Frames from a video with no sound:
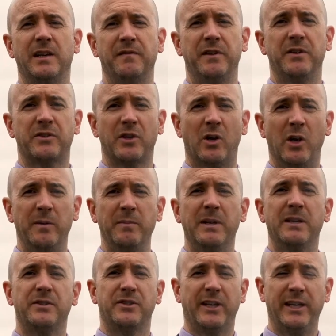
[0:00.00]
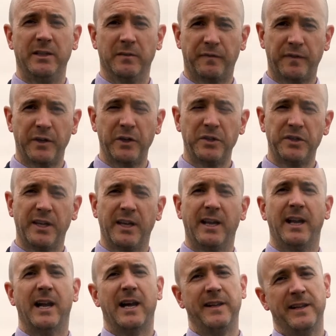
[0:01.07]
giving you time to eat your food
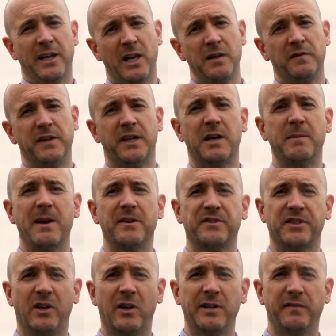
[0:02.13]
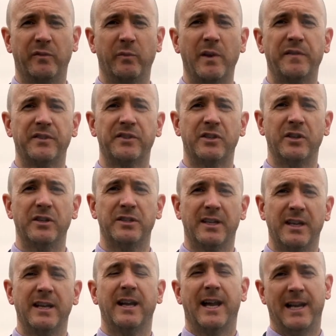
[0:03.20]
and then hopefully come outside if the weather's good
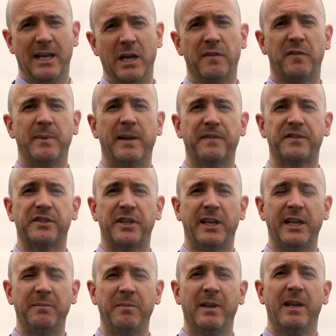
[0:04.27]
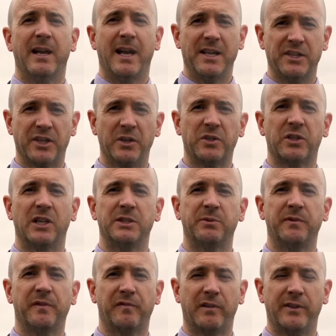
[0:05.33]
and let off a bit of steam and socialise
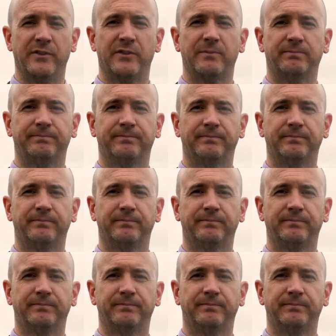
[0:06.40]
with your friends.